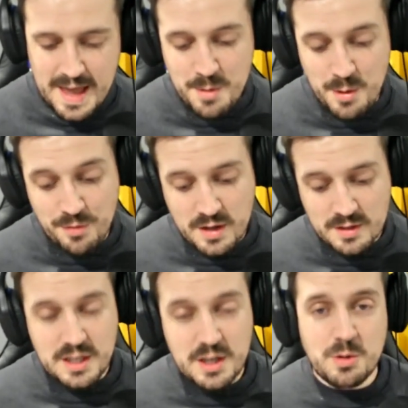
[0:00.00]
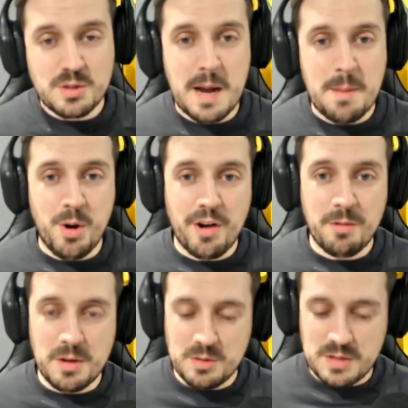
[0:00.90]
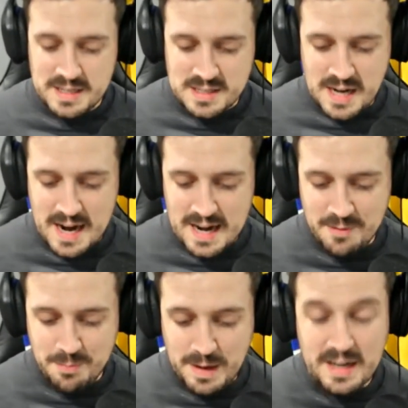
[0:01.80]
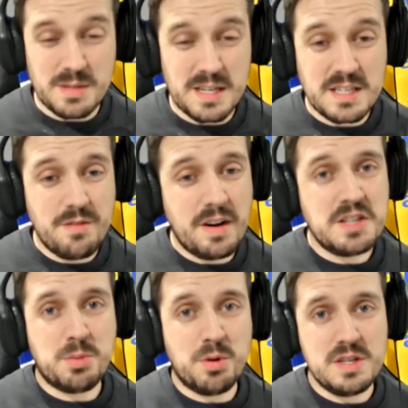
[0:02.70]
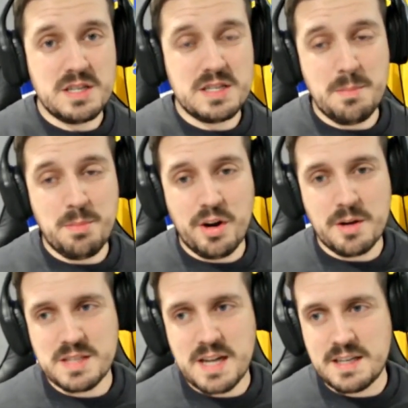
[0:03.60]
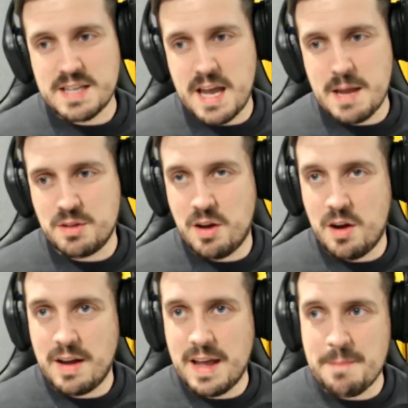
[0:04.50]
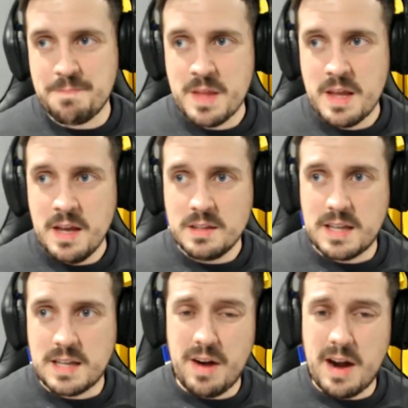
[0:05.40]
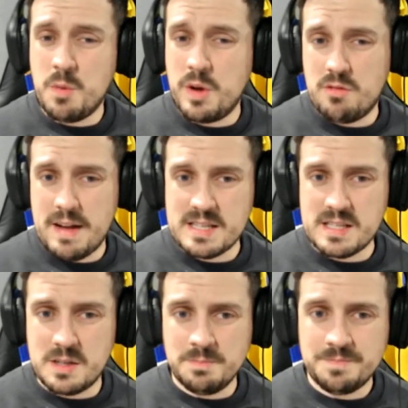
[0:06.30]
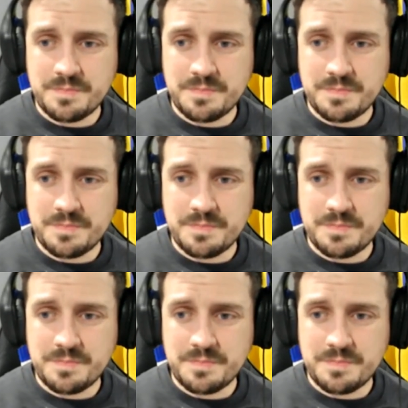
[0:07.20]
Moving on to Sam Byram, who did start left back. And I was actually very surprised to see Byram start this game. I thought Daniel Farke might have rested him.